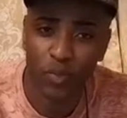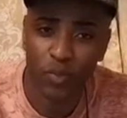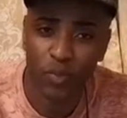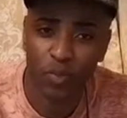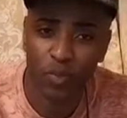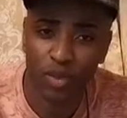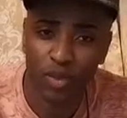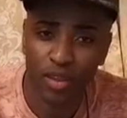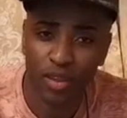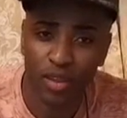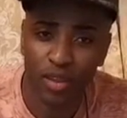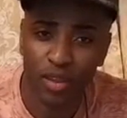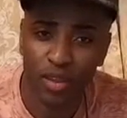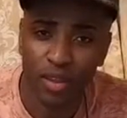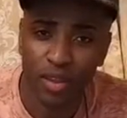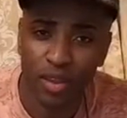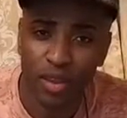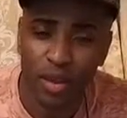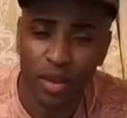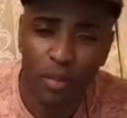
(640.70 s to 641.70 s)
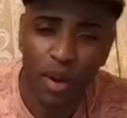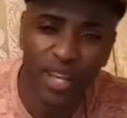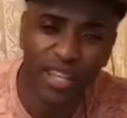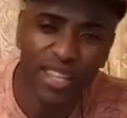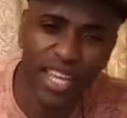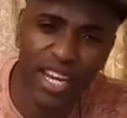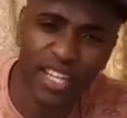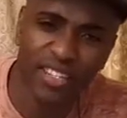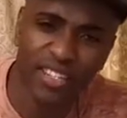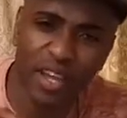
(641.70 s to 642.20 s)
And there is something that
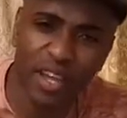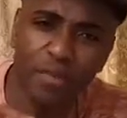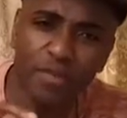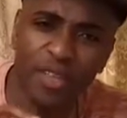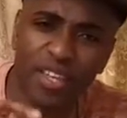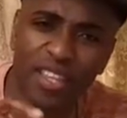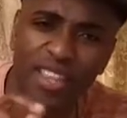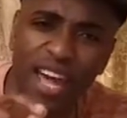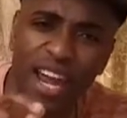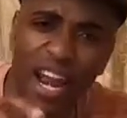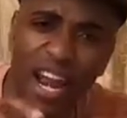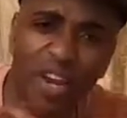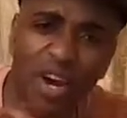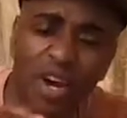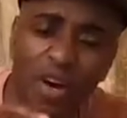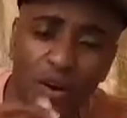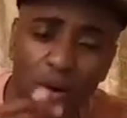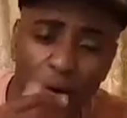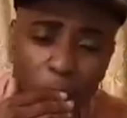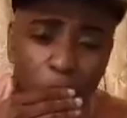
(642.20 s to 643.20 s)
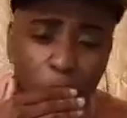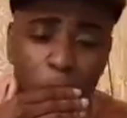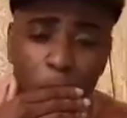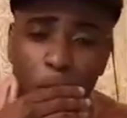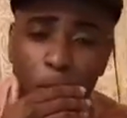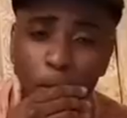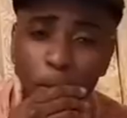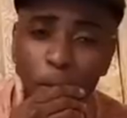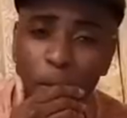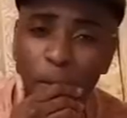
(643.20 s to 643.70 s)
I need you to know
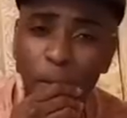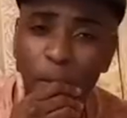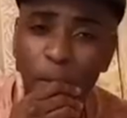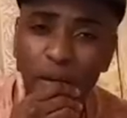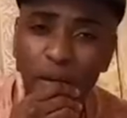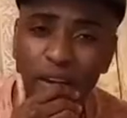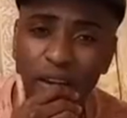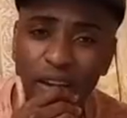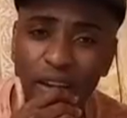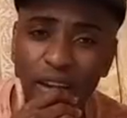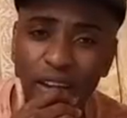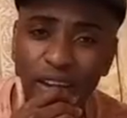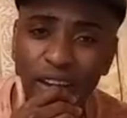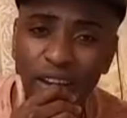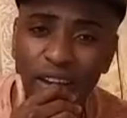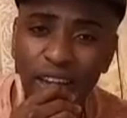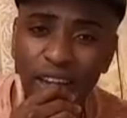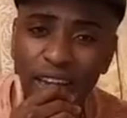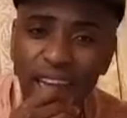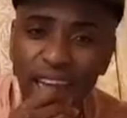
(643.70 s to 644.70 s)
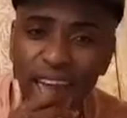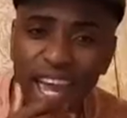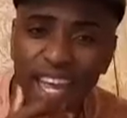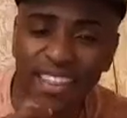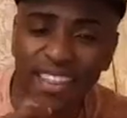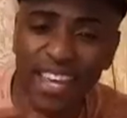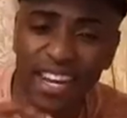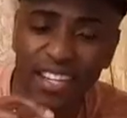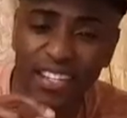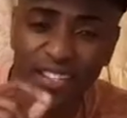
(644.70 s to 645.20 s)
as you begin to pray.
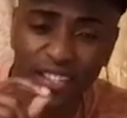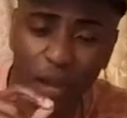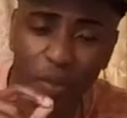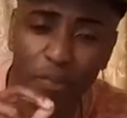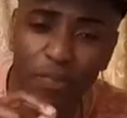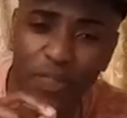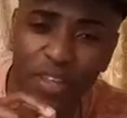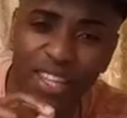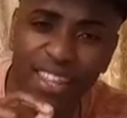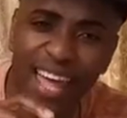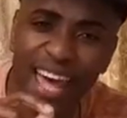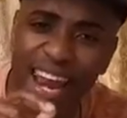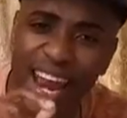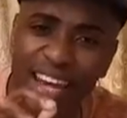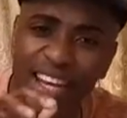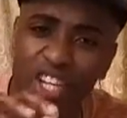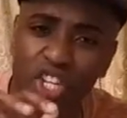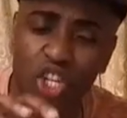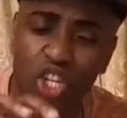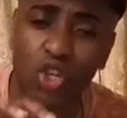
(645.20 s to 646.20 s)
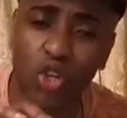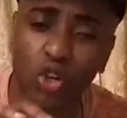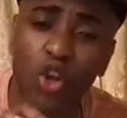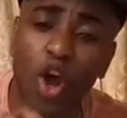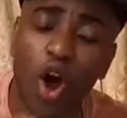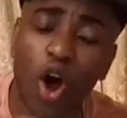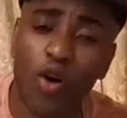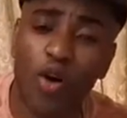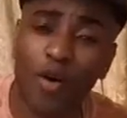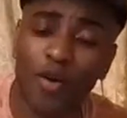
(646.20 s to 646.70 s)
Because our prayer
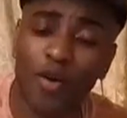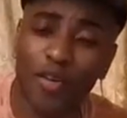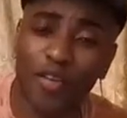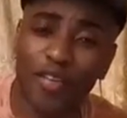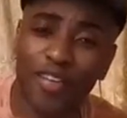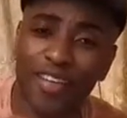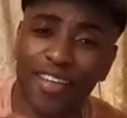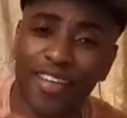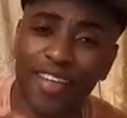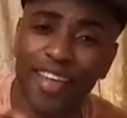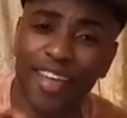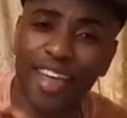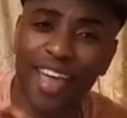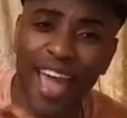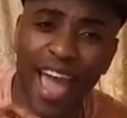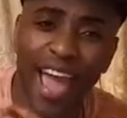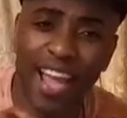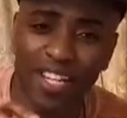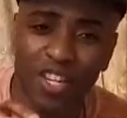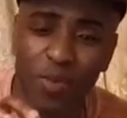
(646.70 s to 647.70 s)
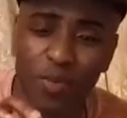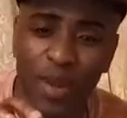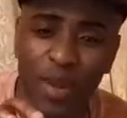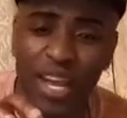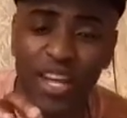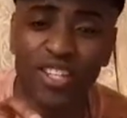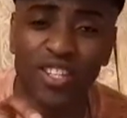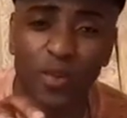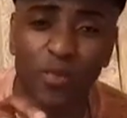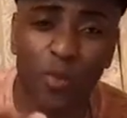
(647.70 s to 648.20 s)
tonight is, God, open our
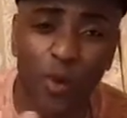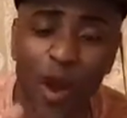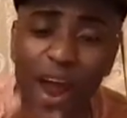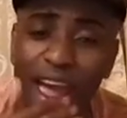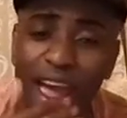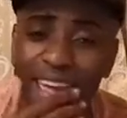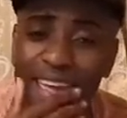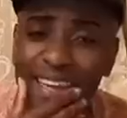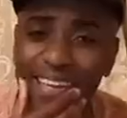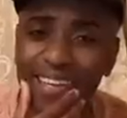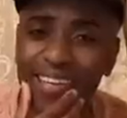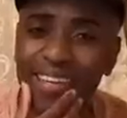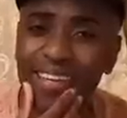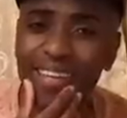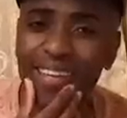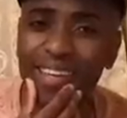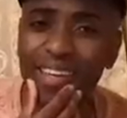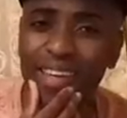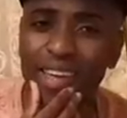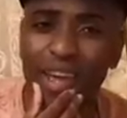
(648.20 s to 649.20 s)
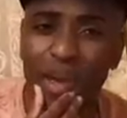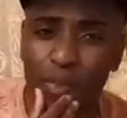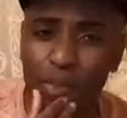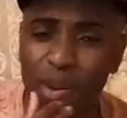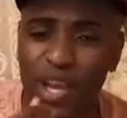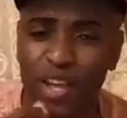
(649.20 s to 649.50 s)
eyes so that we can see.